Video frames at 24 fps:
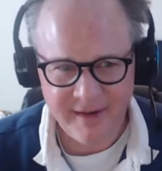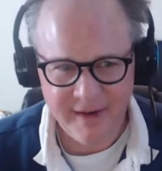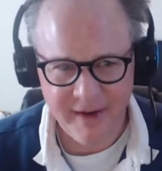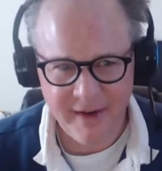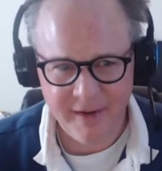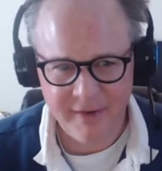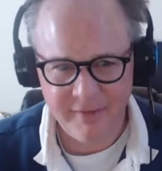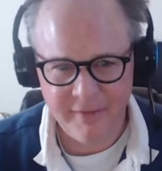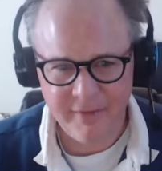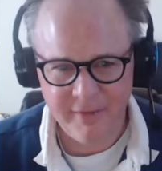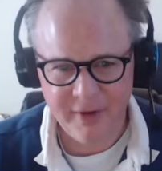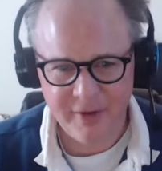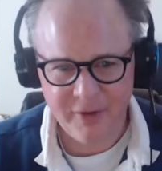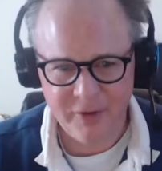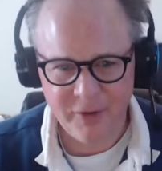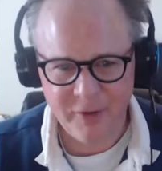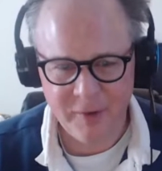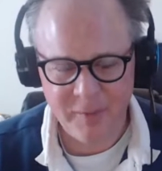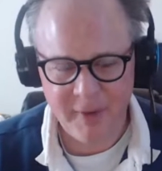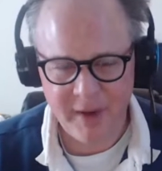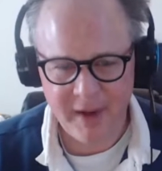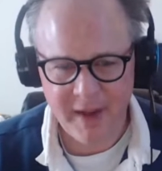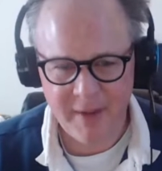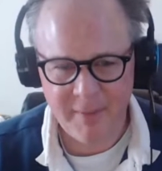of
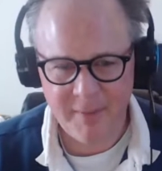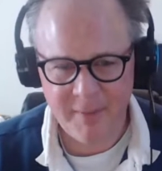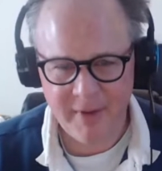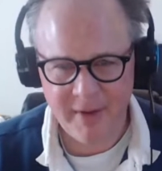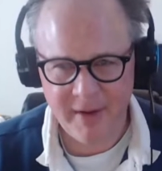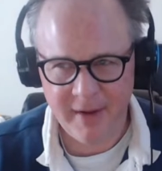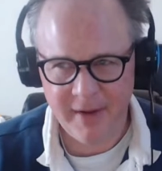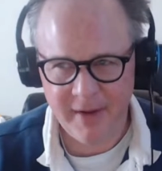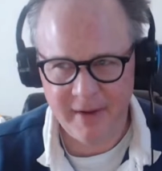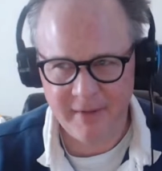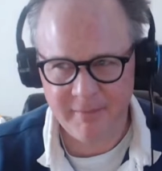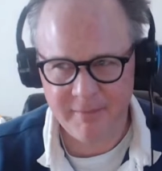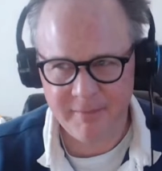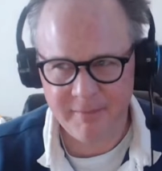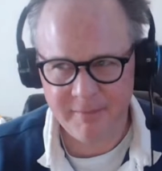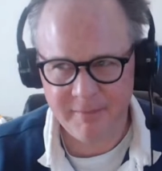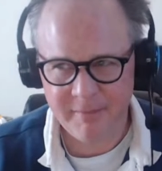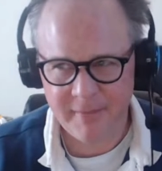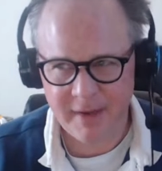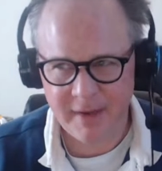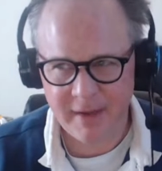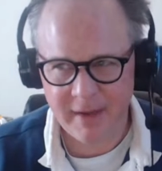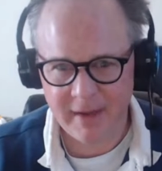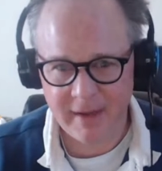trimming up a
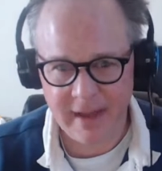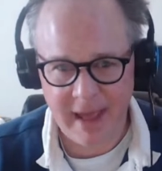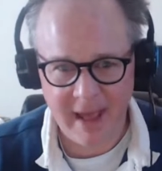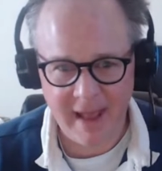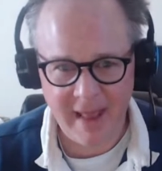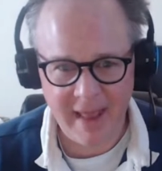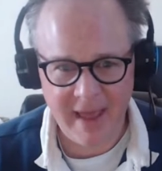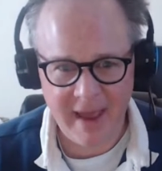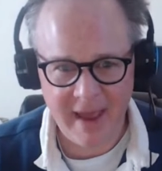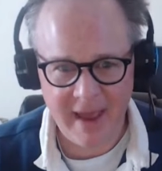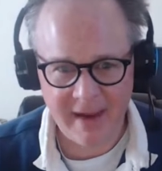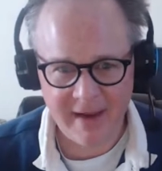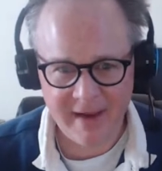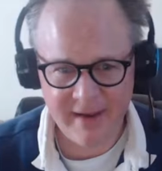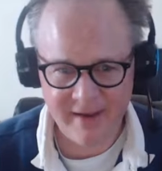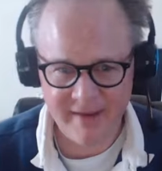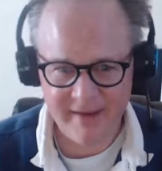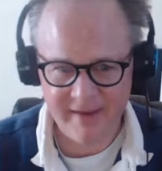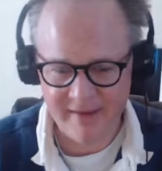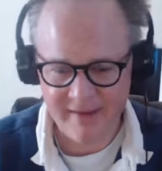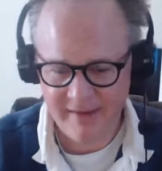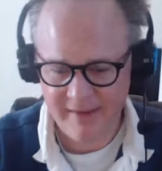lilac